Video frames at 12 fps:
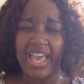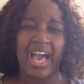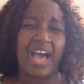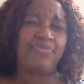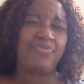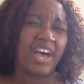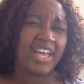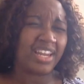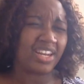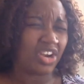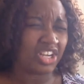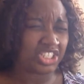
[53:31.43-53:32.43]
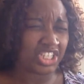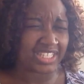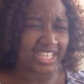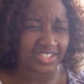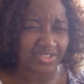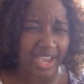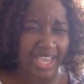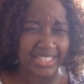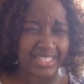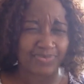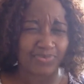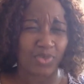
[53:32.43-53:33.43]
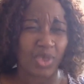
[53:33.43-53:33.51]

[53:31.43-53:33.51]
And Father, Lord Jesus Christ,